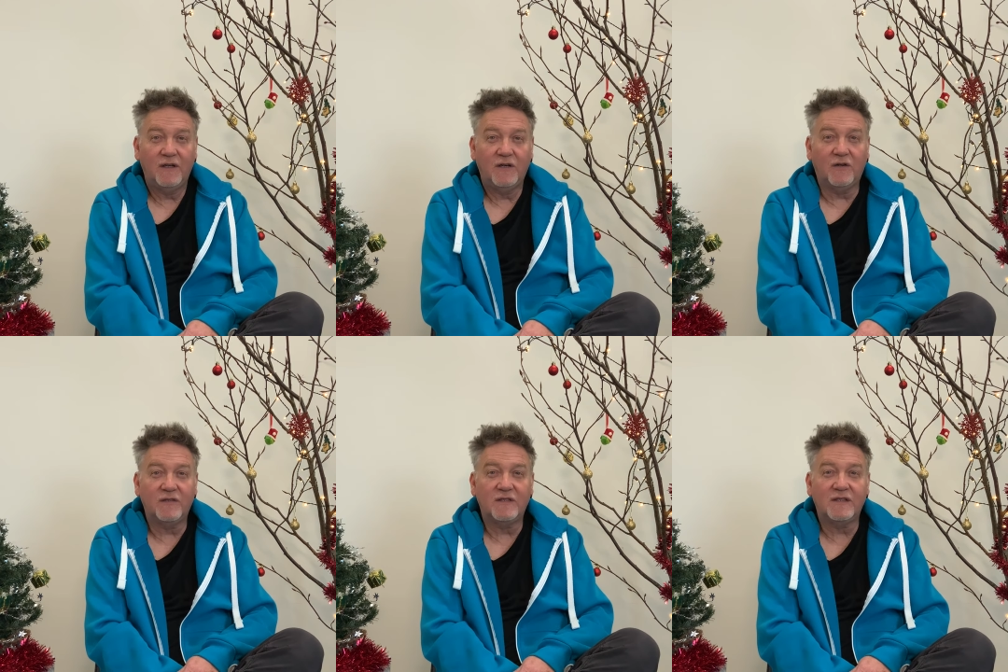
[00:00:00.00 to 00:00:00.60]

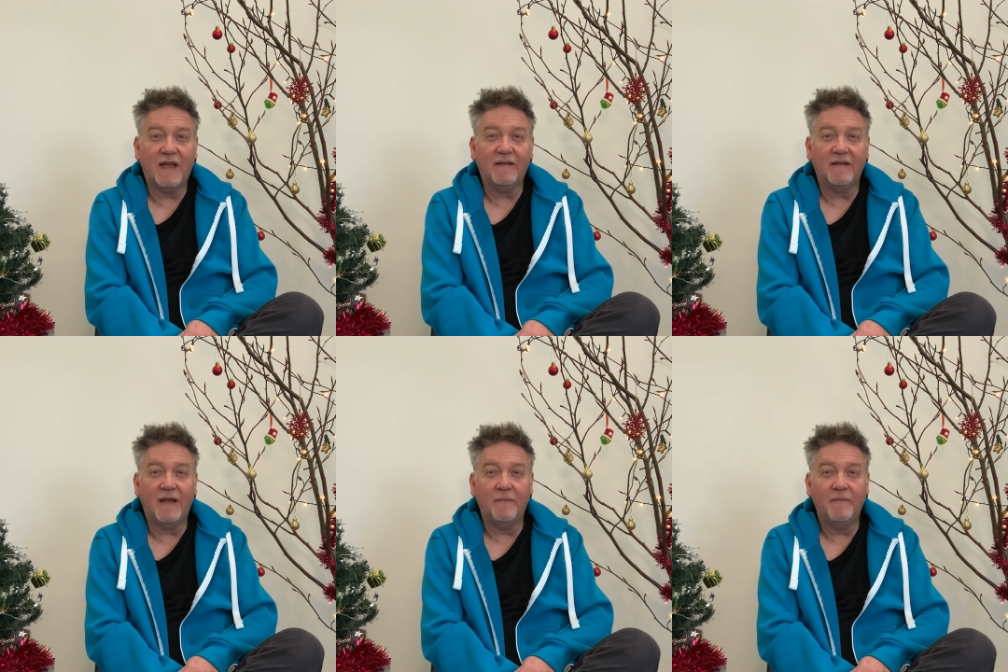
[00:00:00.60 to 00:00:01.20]
God
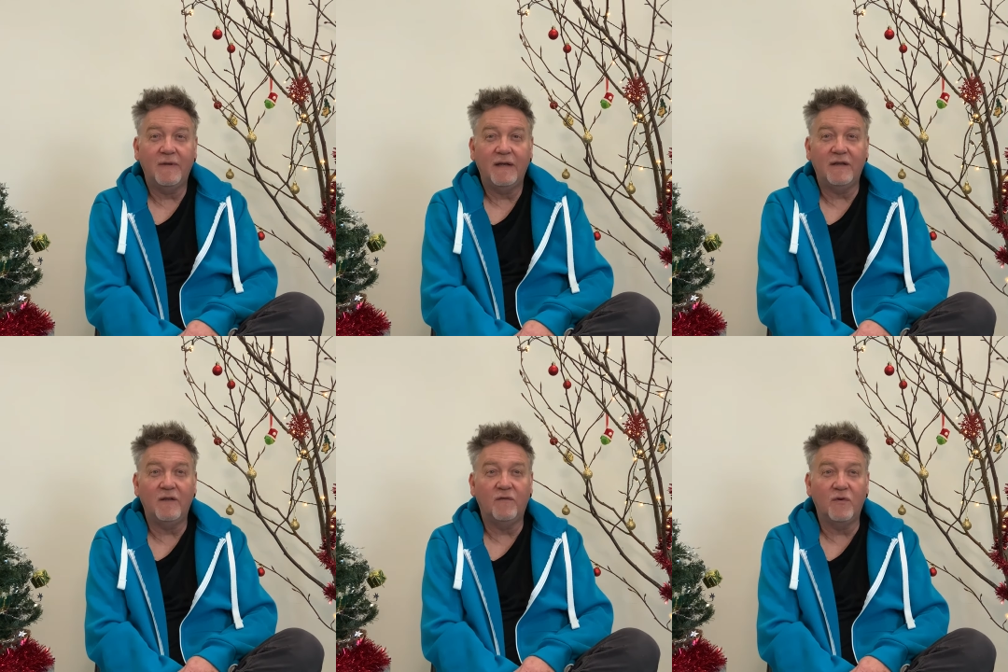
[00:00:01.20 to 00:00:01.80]
set them
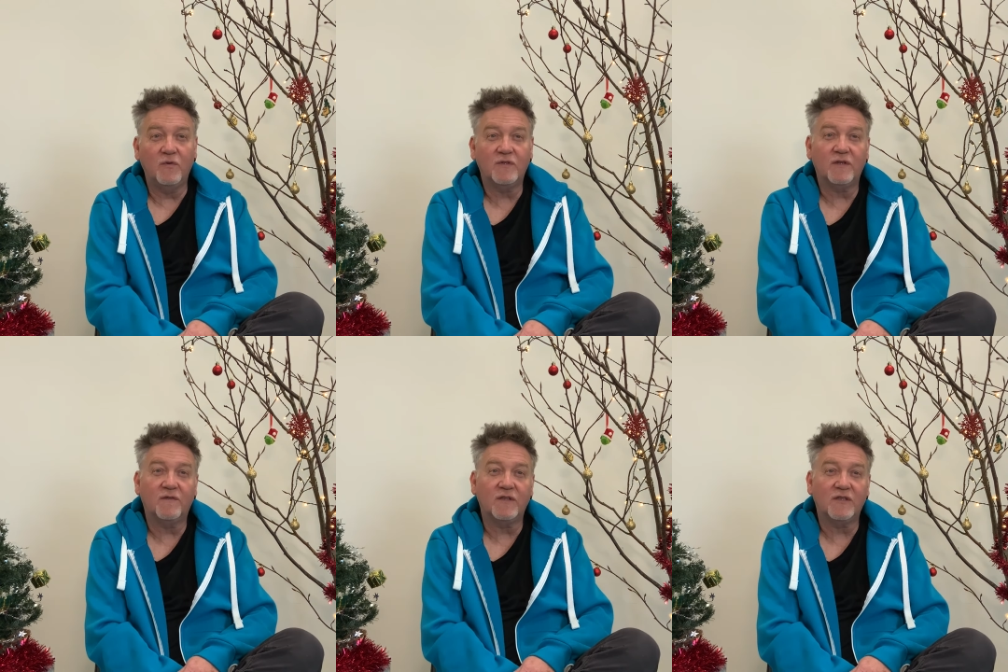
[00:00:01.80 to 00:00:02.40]
in the vault
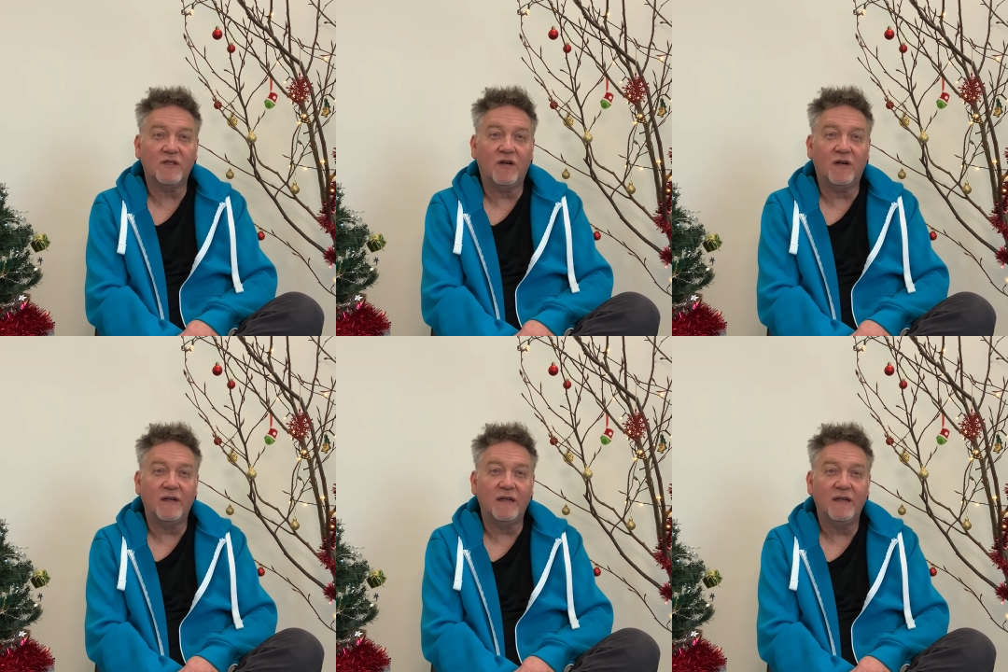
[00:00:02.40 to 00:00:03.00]
of the
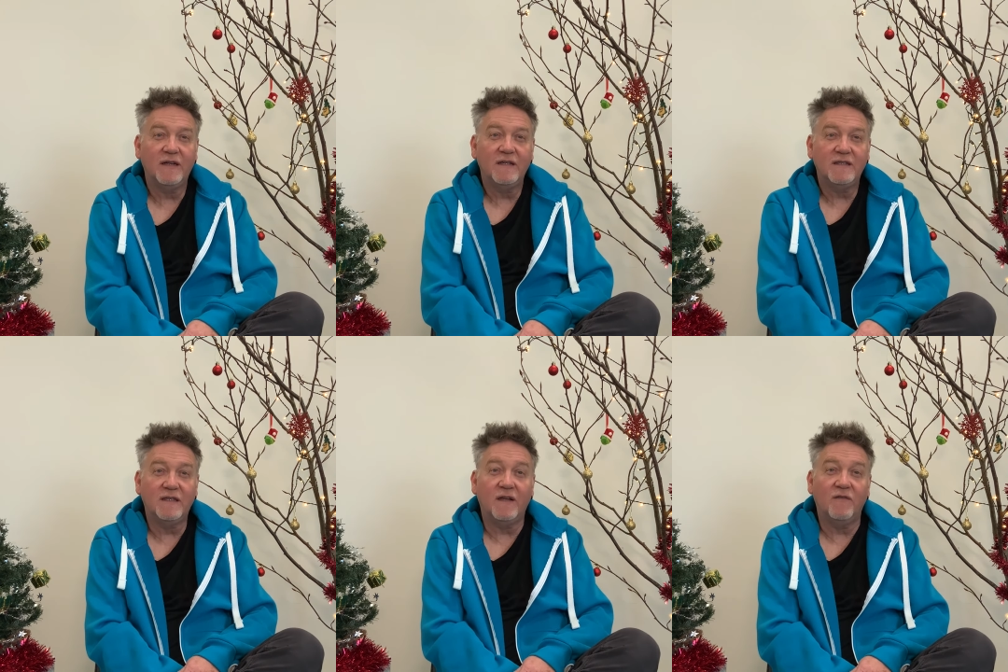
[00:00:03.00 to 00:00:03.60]
sky
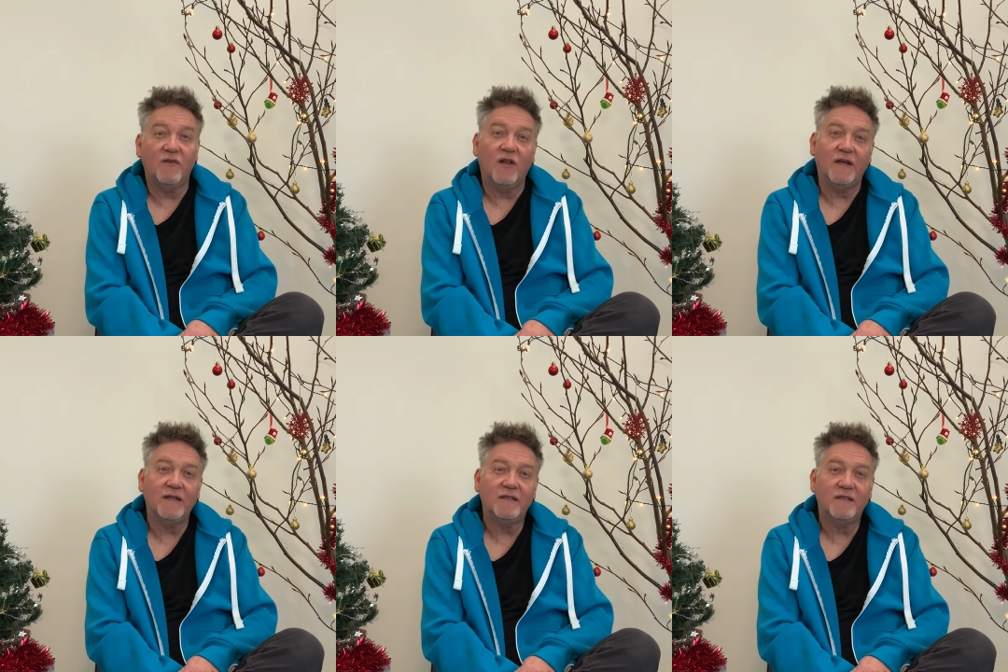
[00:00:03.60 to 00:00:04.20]
to give
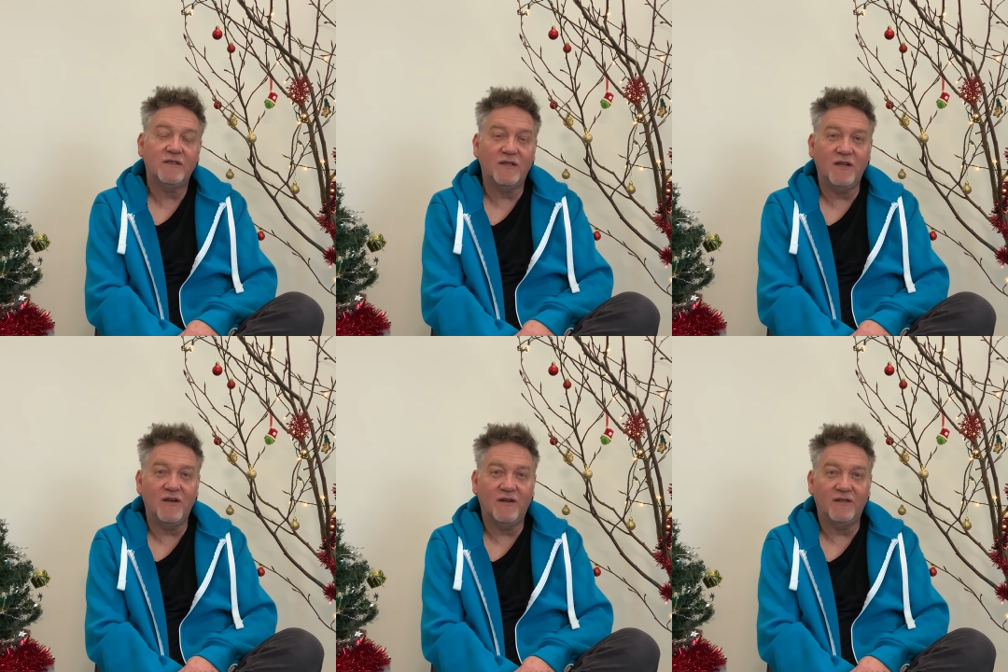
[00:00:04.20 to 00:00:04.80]
light to
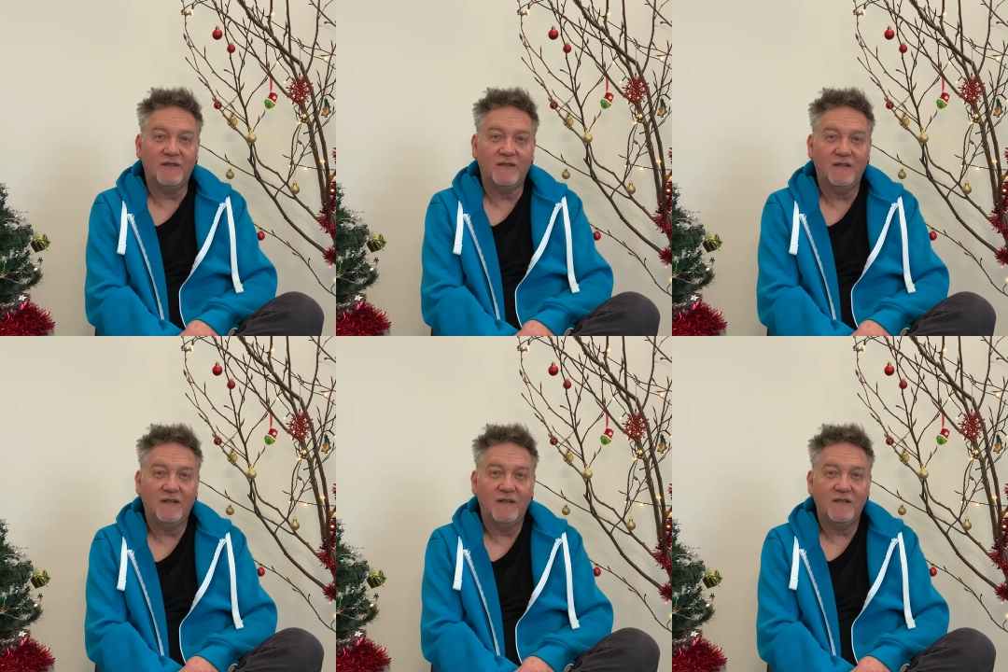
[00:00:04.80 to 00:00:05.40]
the earth,
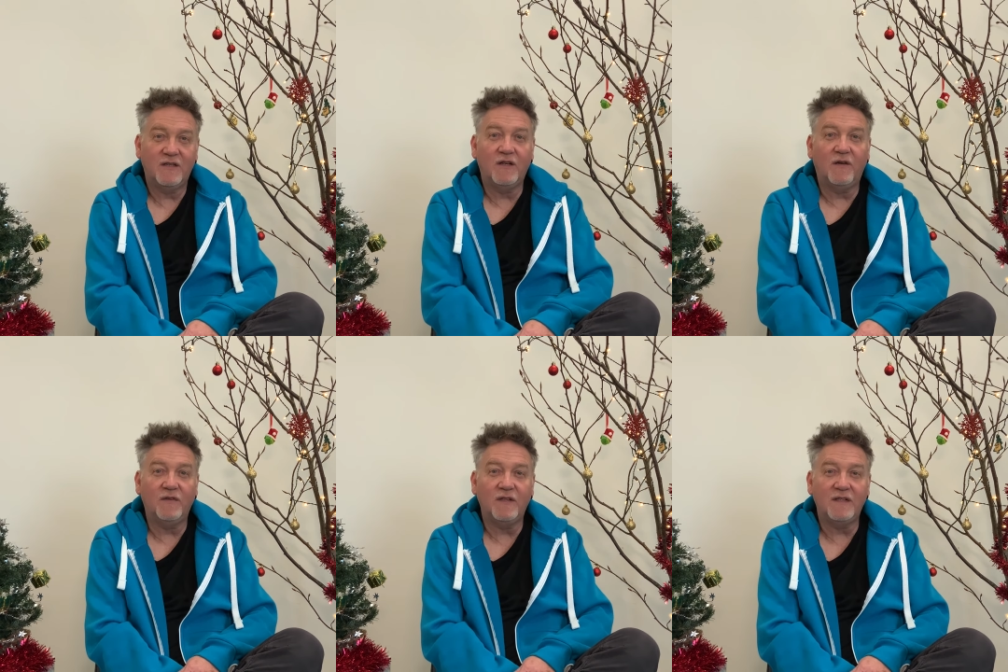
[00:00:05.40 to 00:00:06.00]
to
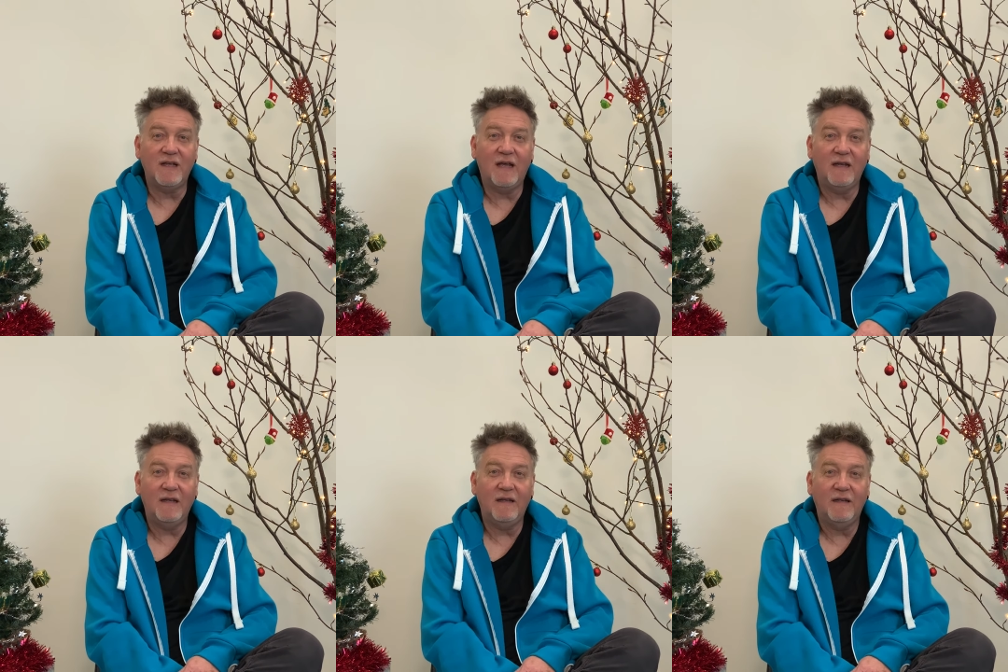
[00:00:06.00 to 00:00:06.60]
govern the
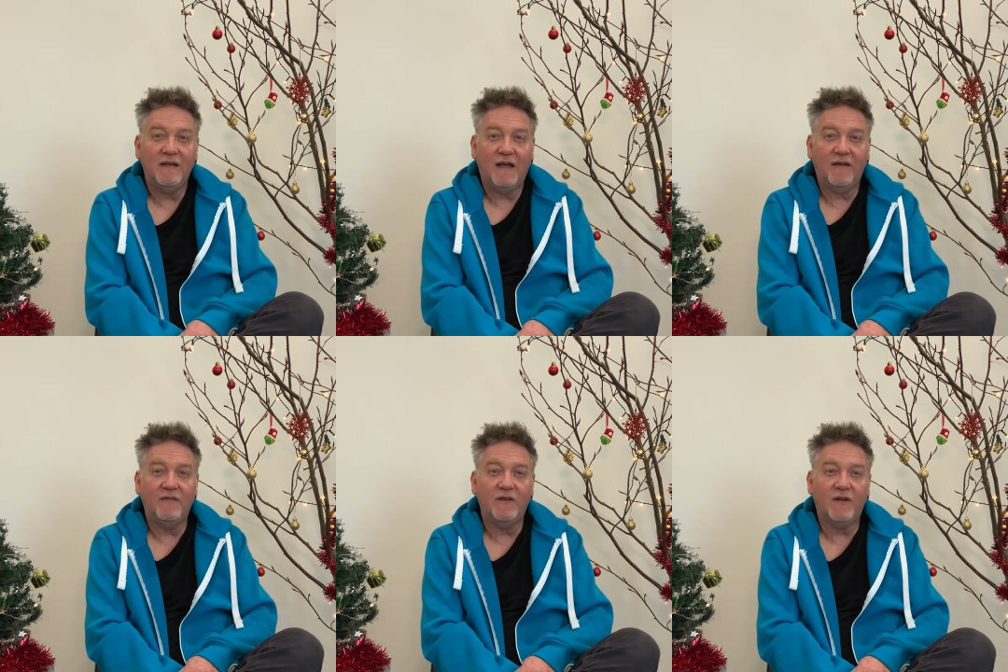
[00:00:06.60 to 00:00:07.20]
day
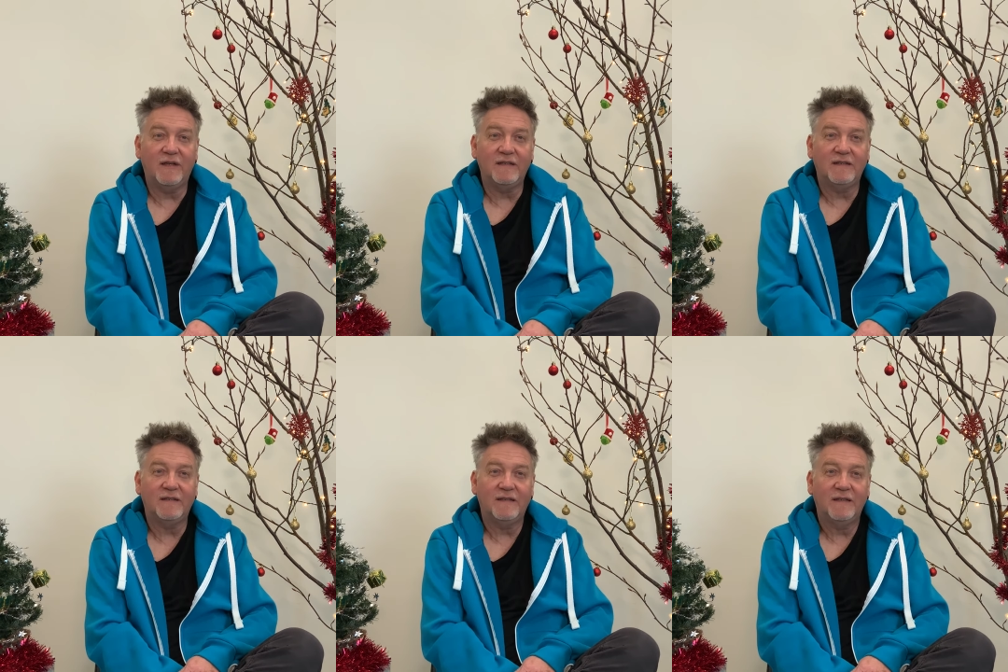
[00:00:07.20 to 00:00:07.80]
and the
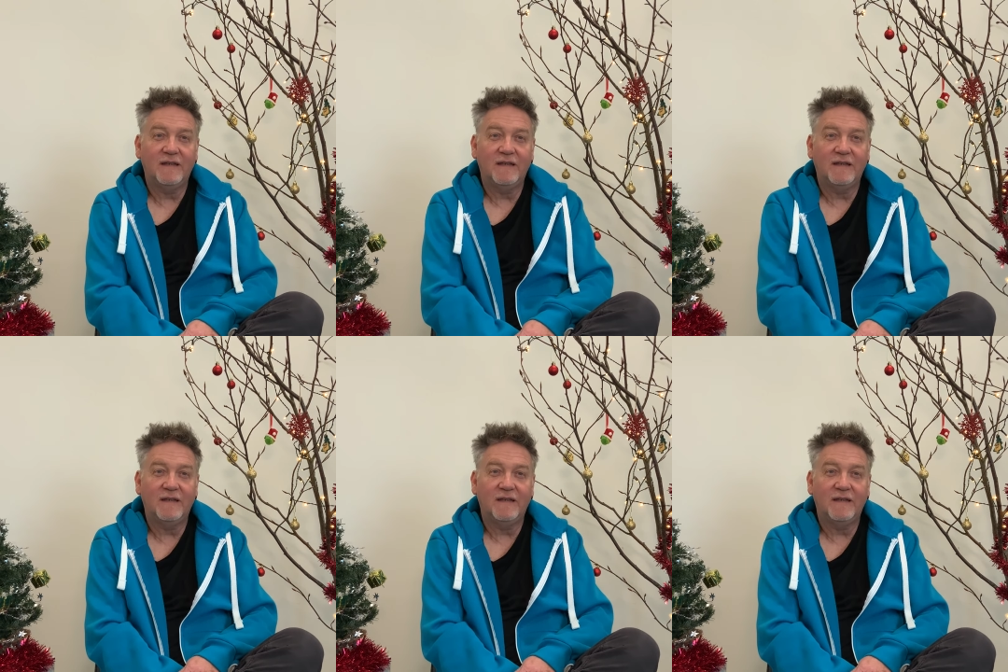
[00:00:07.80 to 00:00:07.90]
night,